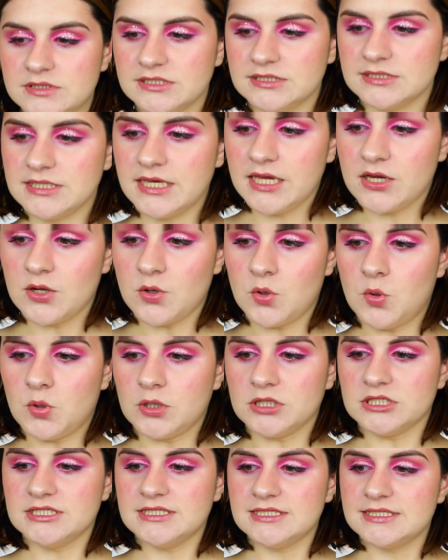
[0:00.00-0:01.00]
with this like
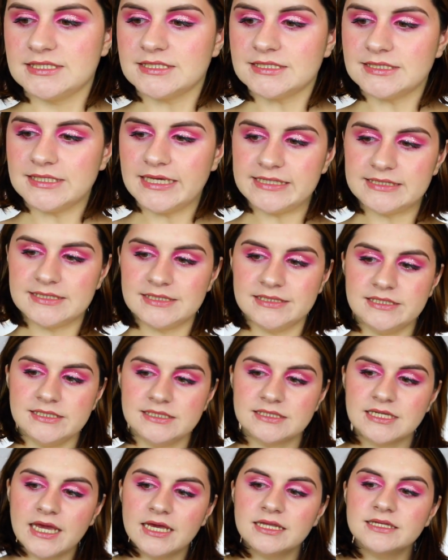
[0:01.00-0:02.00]
gorgeous lace
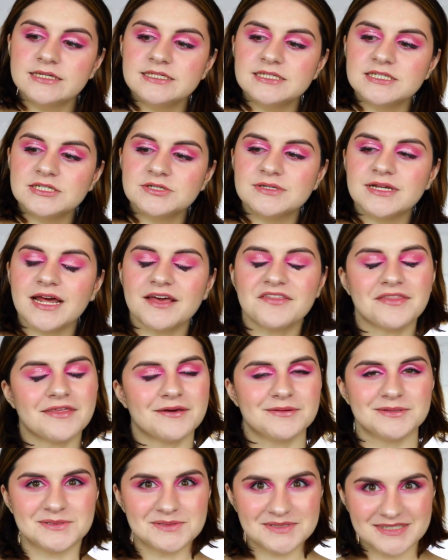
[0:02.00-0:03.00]
detailing to it. I thought
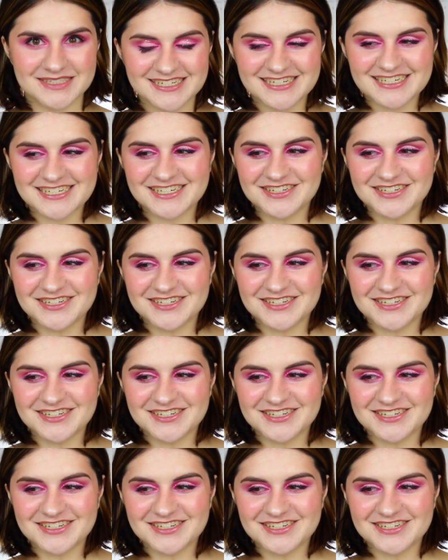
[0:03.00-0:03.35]
that was really